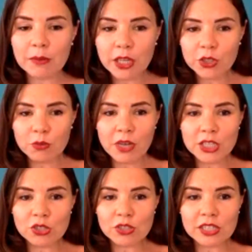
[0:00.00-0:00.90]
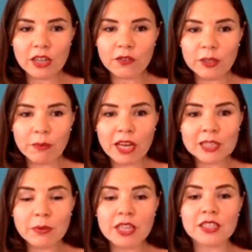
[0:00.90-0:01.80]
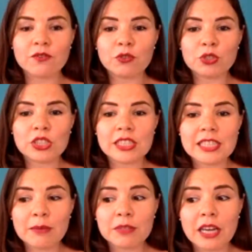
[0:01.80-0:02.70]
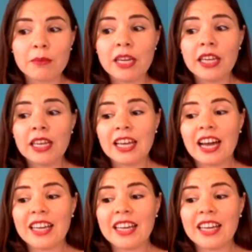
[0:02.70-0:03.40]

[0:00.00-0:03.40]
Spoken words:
Can you imagine yourself in the past, present, and future at the same time? I